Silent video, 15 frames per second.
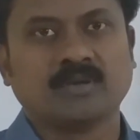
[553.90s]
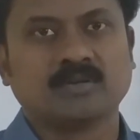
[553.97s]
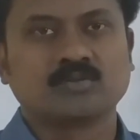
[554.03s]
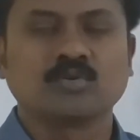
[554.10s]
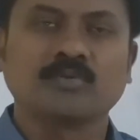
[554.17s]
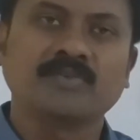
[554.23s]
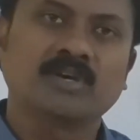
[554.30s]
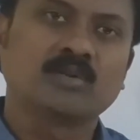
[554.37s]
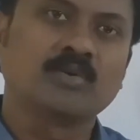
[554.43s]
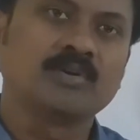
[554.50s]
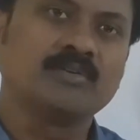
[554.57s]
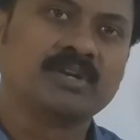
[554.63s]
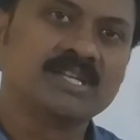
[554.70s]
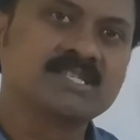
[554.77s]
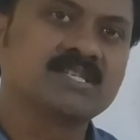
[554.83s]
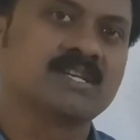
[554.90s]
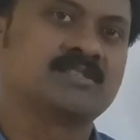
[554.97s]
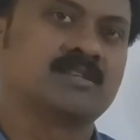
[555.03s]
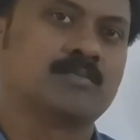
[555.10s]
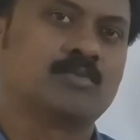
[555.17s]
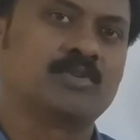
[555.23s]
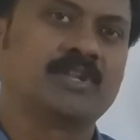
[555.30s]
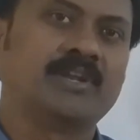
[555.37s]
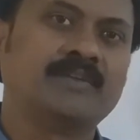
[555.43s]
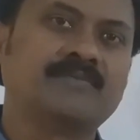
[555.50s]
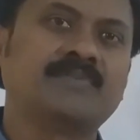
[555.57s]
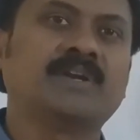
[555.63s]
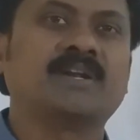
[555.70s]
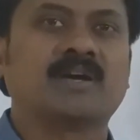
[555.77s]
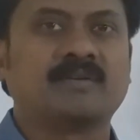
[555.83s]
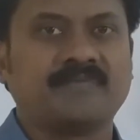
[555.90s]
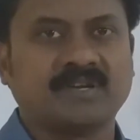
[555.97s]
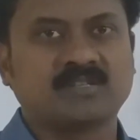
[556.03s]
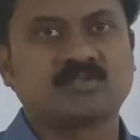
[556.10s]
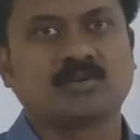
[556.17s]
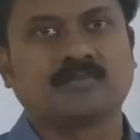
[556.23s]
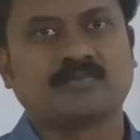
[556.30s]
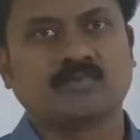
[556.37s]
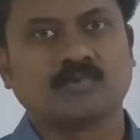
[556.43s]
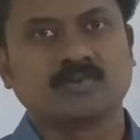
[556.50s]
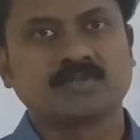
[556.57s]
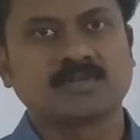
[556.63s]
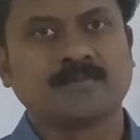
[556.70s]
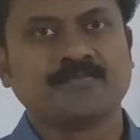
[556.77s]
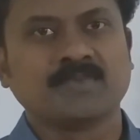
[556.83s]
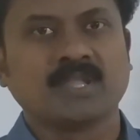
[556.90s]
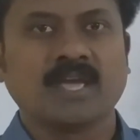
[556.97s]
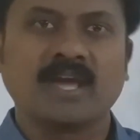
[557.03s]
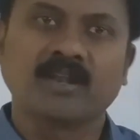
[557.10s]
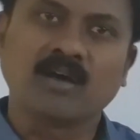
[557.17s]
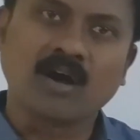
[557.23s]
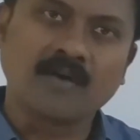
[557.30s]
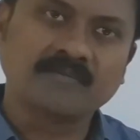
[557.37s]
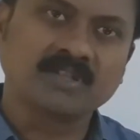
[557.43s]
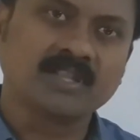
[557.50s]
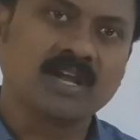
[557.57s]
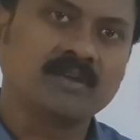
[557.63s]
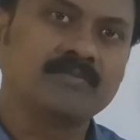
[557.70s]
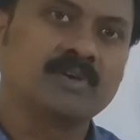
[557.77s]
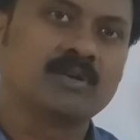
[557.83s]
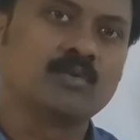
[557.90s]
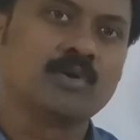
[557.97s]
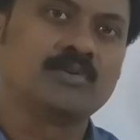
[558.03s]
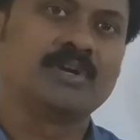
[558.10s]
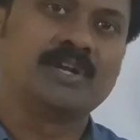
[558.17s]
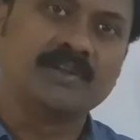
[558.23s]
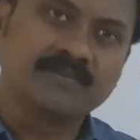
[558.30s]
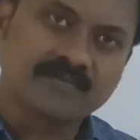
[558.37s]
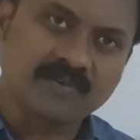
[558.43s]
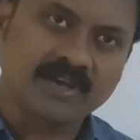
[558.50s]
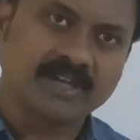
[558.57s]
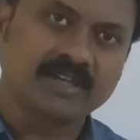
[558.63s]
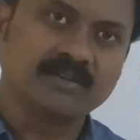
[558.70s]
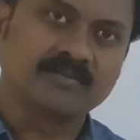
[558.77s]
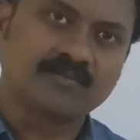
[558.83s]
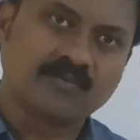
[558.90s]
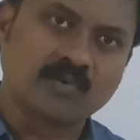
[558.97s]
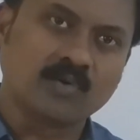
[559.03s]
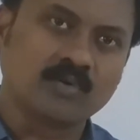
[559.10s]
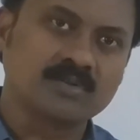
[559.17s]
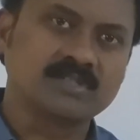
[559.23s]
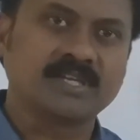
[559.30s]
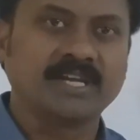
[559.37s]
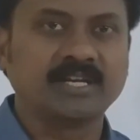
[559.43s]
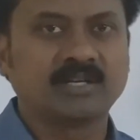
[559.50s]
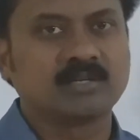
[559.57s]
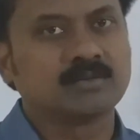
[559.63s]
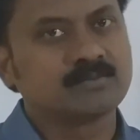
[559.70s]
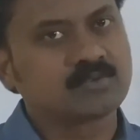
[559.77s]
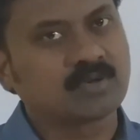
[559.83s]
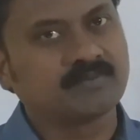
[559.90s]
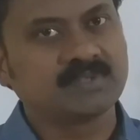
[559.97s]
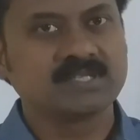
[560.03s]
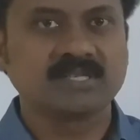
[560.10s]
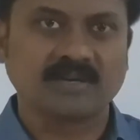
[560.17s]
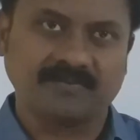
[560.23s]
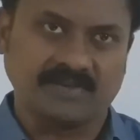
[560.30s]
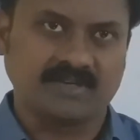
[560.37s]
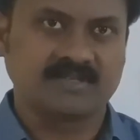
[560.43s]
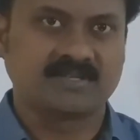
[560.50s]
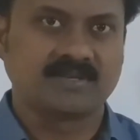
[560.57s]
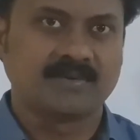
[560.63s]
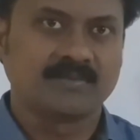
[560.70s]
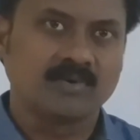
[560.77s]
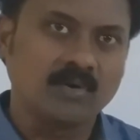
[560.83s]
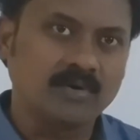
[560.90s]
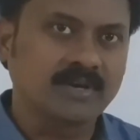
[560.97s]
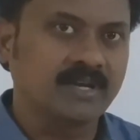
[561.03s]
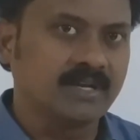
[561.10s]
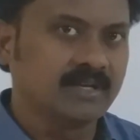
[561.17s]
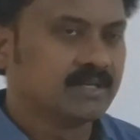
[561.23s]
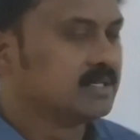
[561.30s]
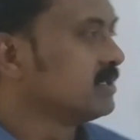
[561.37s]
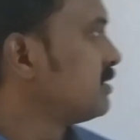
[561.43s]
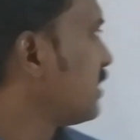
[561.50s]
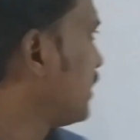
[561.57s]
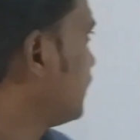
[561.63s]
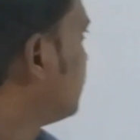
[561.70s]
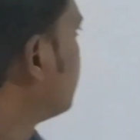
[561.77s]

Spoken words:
So we are going to discuss about the different effects of force, and after that we are going to define force in terms of these effects. Okay, right.